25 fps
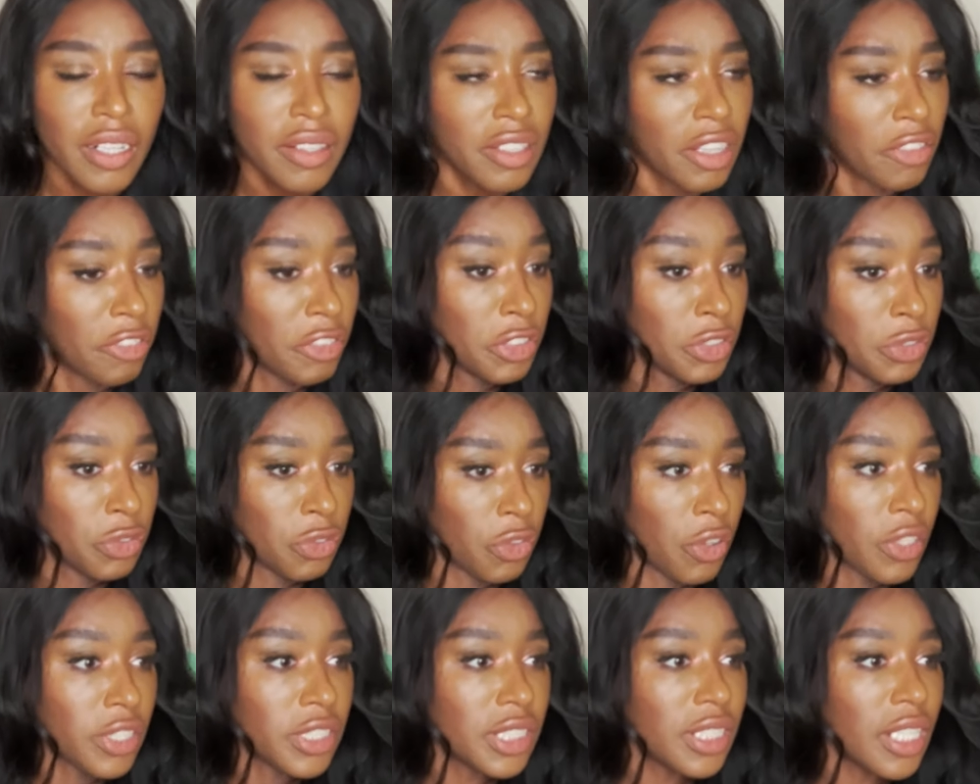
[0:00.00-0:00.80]
Never
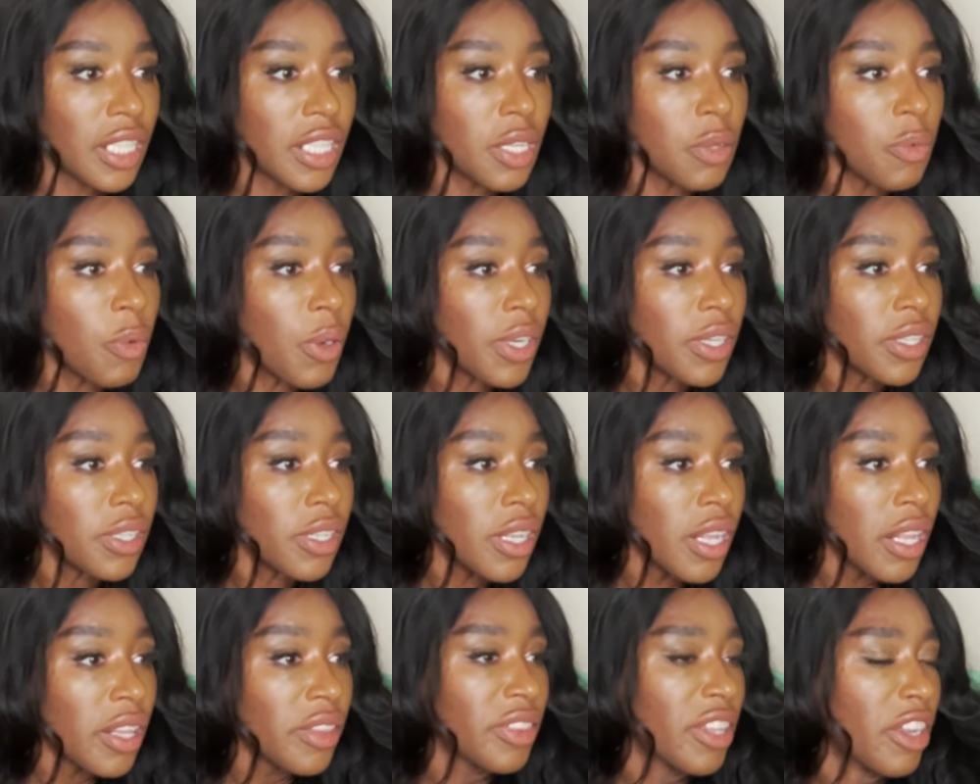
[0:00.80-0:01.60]
trust anyone?
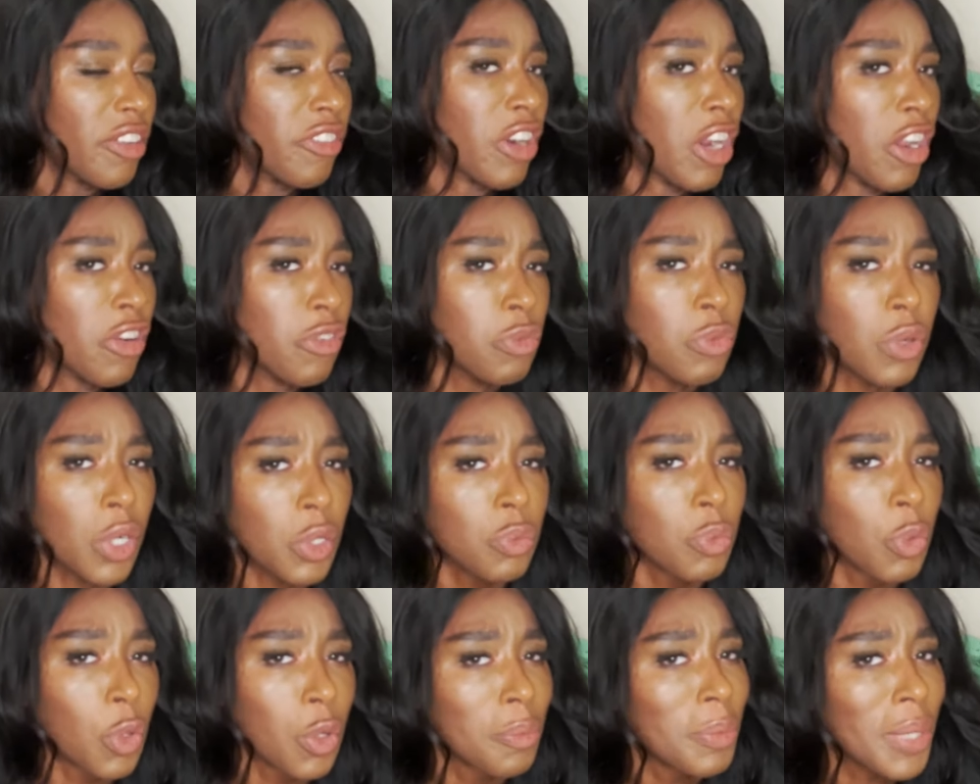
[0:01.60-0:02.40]
Never have
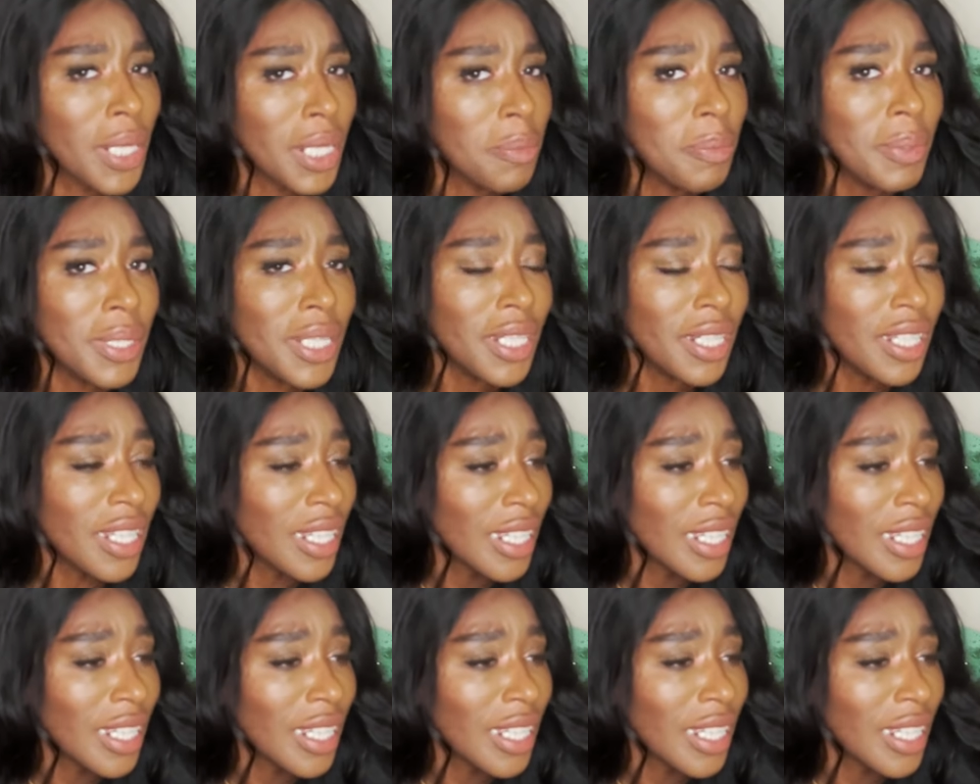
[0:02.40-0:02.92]
one more baby?